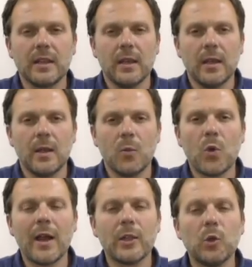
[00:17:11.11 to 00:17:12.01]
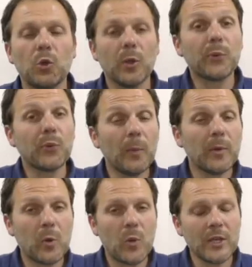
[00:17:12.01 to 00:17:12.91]
what I call the
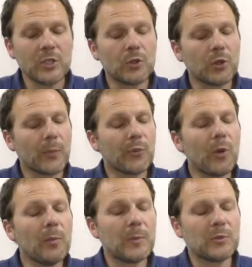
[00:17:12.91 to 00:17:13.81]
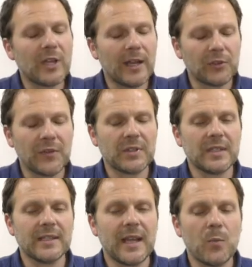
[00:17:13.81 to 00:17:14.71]
problem question or the problem child of this
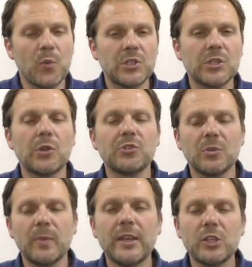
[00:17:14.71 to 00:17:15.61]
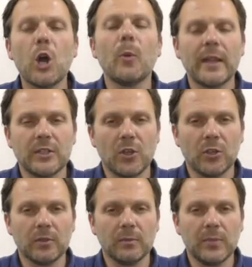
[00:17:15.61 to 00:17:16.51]
exam, which is going to be comment on.